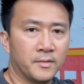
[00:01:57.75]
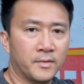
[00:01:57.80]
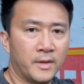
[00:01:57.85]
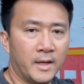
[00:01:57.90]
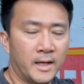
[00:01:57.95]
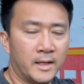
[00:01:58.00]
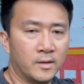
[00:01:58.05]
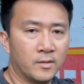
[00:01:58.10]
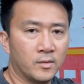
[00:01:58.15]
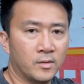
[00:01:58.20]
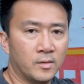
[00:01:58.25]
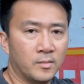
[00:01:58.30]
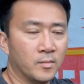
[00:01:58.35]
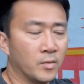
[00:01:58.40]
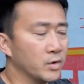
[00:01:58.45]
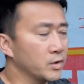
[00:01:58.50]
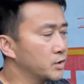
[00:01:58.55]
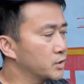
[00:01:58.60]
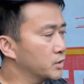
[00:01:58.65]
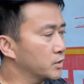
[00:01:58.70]
any
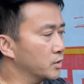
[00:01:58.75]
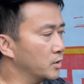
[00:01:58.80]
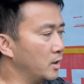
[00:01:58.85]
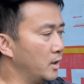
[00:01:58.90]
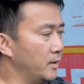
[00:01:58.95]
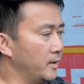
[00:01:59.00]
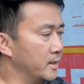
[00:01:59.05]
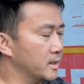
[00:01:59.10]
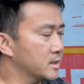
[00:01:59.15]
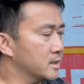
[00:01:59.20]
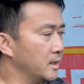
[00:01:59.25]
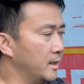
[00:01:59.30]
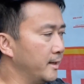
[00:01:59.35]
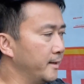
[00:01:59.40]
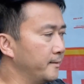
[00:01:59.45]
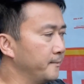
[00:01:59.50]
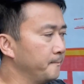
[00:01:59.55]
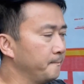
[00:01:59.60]
moisture on this side.